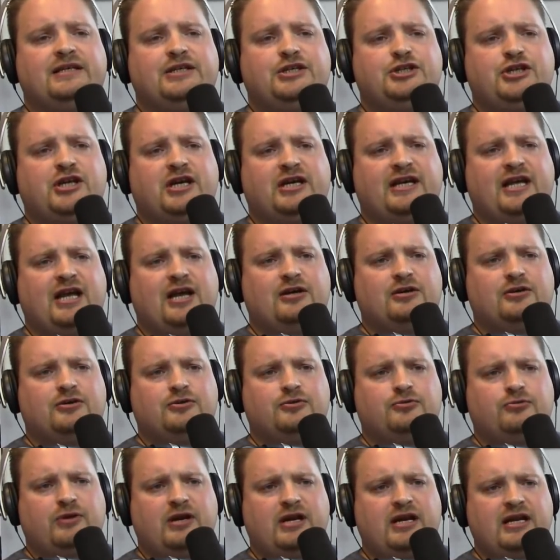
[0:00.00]
Check out
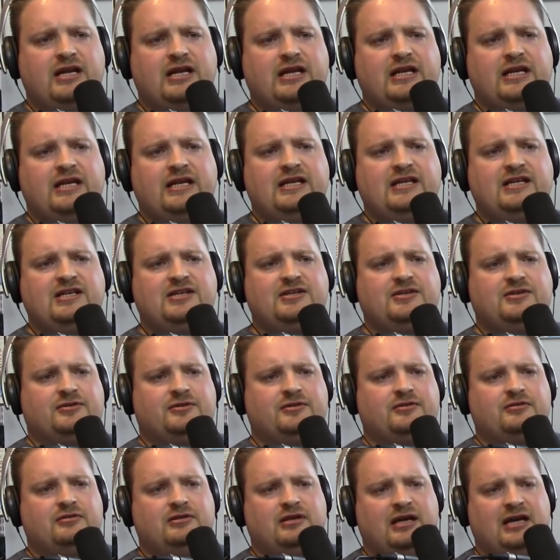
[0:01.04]
Greg
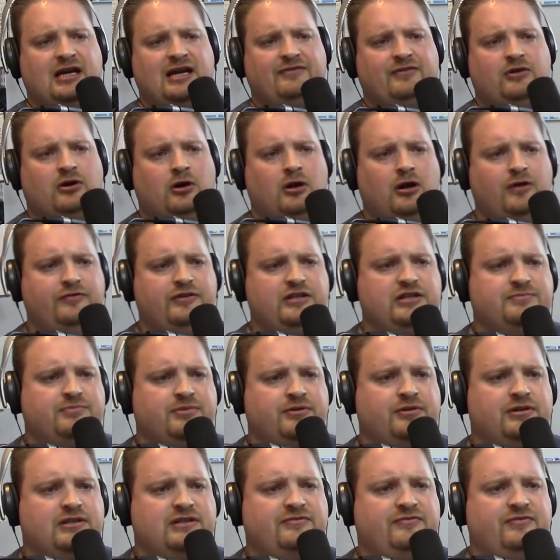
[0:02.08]
Easter. I have all of his
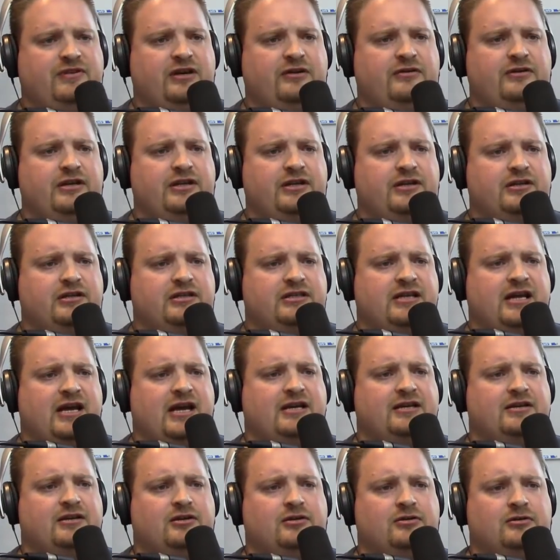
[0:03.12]
books. Very good
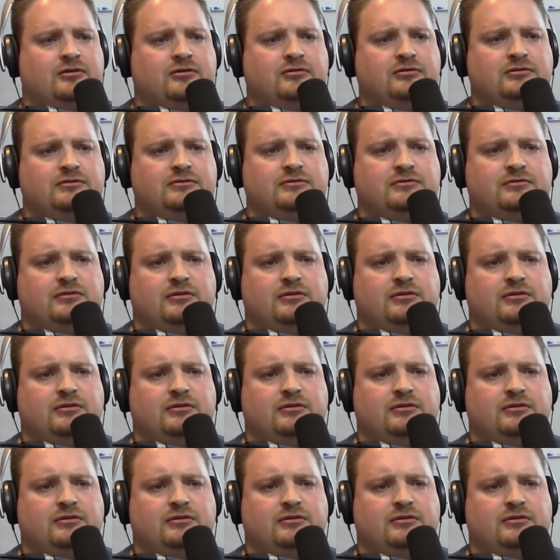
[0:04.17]
technical.